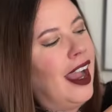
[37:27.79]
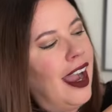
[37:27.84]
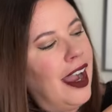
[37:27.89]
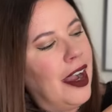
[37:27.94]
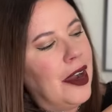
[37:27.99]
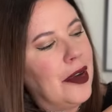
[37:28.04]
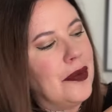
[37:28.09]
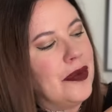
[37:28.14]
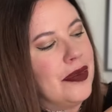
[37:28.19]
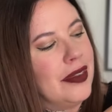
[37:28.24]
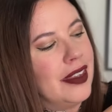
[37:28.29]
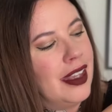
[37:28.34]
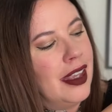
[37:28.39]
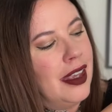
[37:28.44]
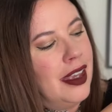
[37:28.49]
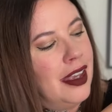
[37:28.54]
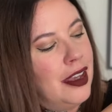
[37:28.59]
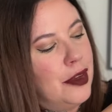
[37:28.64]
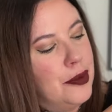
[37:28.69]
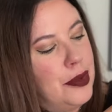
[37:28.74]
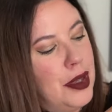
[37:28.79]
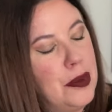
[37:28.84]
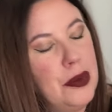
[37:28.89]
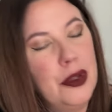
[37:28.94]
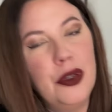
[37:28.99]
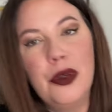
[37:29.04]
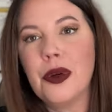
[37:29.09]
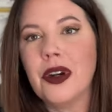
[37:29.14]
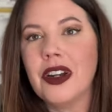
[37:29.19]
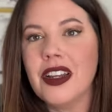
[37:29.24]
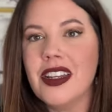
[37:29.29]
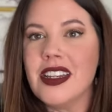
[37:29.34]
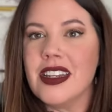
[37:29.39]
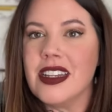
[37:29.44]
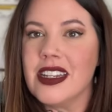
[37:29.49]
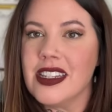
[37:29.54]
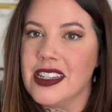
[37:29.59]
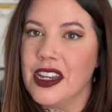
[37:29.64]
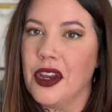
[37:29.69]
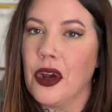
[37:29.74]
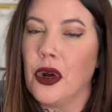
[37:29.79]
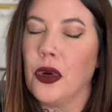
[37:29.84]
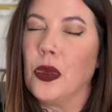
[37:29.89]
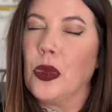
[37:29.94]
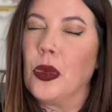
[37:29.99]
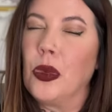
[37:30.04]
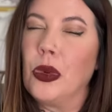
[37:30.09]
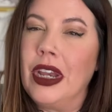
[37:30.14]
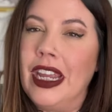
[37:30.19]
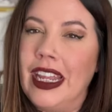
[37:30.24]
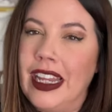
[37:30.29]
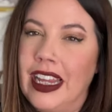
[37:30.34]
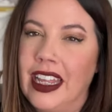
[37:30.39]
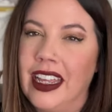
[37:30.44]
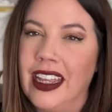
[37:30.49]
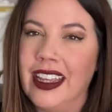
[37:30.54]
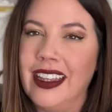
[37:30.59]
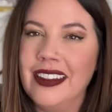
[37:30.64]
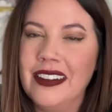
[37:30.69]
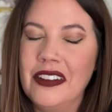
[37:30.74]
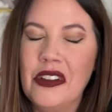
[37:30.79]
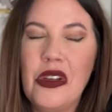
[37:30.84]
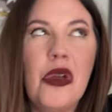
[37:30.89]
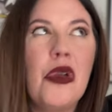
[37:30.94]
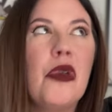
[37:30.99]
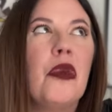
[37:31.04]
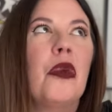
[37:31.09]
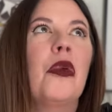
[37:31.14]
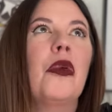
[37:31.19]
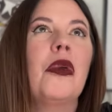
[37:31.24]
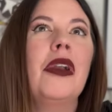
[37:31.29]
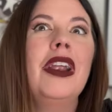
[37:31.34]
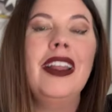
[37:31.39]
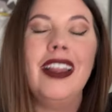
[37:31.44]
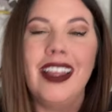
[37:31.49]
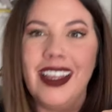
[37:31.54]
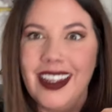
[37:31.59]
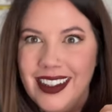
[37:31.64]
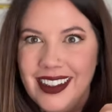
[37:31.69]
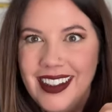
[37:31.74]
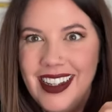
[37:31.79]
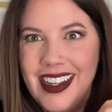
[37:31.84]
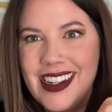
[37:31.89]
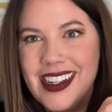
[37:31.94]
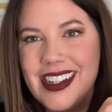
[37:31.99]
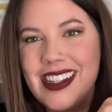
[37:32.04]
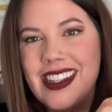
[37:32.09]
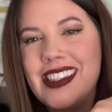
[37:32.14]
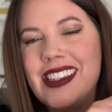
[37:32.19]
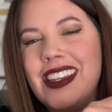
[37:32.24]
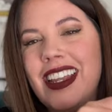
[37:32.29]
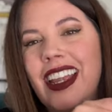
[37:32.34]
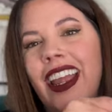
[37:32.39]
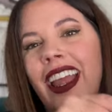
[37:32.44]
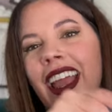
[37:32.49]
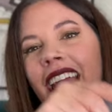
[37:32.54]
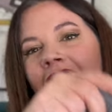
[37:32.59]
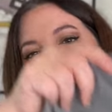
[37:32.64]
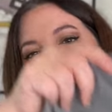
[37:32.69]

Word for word: um, people who are into Disney are really, really into Disney.